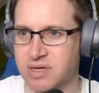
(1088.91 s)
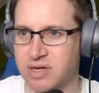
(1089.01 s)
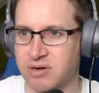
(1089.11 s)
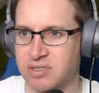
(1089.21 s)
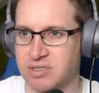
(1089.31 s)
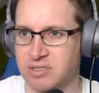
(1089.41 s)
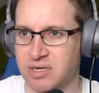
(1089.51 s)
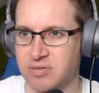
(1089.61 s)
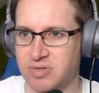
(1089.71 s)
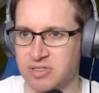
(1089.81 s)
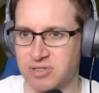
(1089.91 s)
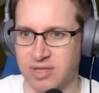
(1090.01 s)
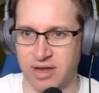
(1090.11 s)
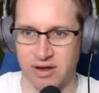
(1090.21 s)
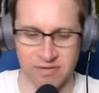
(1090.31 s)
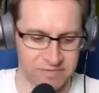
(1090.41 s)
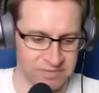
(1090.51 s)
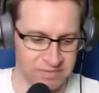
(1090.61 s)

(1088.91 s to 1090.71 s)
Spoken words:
How do I want to turn that off?